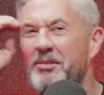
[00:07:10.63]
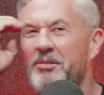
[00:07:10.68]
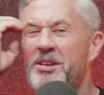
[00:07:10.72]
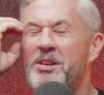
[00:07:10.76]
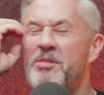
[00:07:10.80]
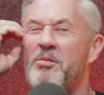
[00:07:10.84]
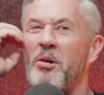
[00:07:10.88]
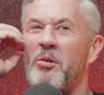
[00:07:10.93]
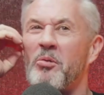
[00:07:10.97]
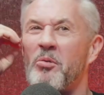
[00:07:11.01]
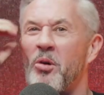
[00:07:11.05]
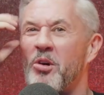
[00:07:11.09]
when
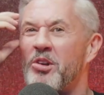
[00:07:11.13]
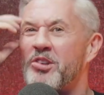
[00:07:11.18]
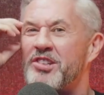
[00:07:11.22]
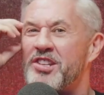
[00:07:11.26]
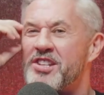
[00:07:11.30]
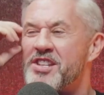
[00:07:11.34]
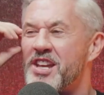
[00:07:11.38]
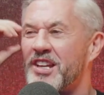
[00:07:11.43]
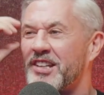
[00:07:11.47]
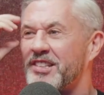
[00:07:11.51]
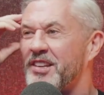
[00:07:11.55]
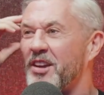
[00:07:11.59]
you were
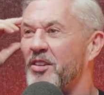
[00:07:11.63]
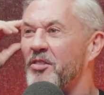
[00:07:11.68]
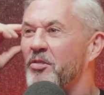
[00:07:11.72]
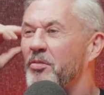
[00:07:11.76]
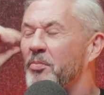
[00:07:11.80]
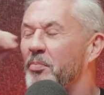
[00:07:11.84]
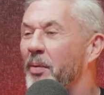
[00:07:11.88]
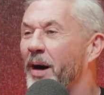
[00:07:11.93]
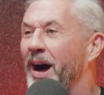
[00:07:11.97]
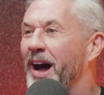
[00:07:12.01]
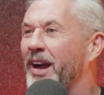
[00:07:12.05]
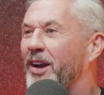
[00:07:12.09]
watching
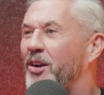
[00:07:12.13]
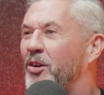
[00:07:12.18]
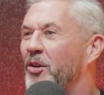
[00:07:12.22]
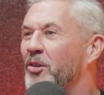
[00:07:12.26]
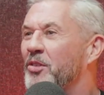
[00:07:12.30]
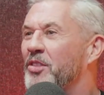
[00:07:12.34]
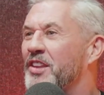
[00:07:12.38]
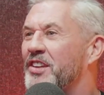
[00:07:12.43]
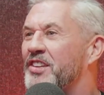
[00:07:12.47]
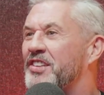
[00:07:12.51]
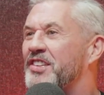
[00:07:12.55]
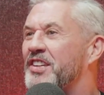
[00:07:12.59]
yourself back
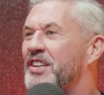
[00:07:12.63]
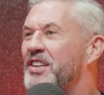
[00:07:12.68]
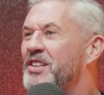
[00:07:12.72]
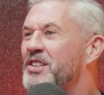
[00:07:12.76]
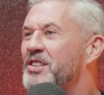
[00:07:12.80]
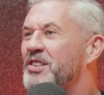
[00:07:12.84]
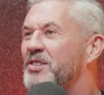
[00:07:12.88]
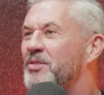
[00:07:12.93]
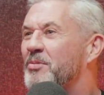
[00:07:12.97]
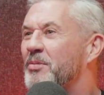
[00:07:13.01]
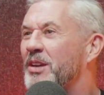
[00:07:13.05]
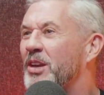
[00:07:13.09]
on the
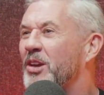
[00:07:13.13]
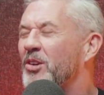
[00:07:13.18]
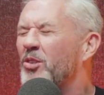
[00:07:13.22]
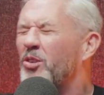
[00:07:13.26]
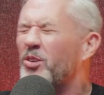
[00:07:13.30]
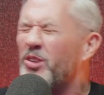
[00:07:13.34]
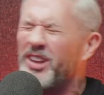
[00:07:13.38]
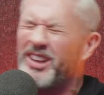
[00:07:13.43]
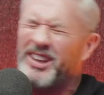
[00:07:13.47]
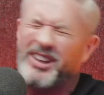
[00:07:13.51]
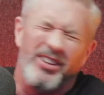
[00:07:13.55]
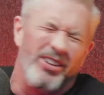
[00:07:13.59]
scenes, were you know, like,